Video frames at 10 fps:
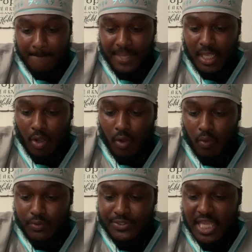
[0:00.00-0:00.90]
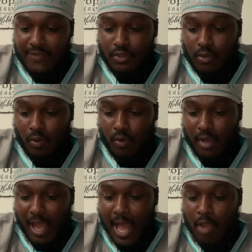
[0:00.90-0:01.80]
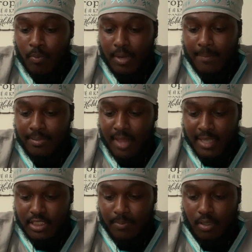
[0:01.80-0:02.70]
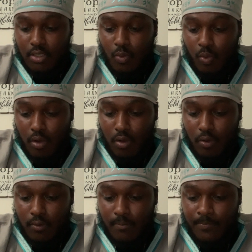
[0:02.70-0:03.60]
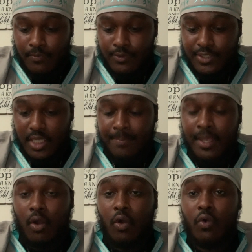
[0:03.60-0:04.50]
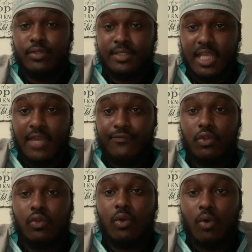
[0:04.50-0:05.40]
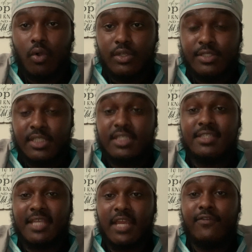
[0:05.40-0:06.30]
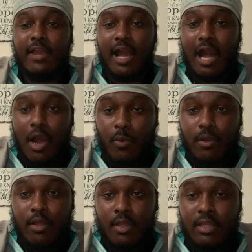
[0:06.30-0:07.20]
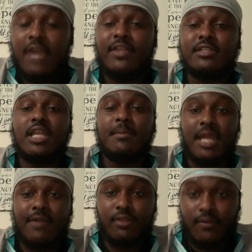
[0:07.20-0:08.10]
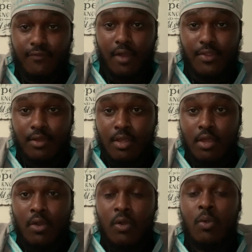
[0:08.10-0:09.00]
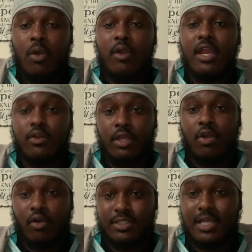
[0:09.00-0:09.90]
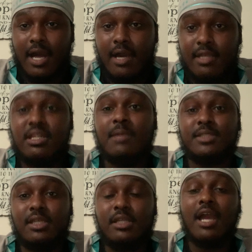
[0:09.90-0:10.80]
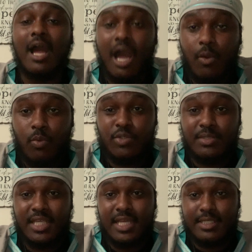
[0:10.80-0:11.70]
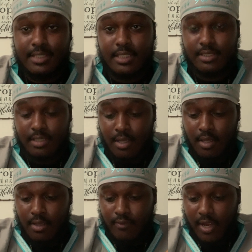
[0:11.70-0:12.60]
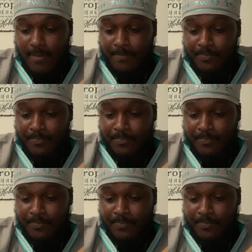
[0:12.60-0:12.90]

Behold, saith the Lord, I will bring plagues upon the world. See, behold, saith the Lord. This is saith Yahweh. That's the name of the Heavenly Father. The world ignorantly calls God. His name is Yahweh, which means he exists. Right?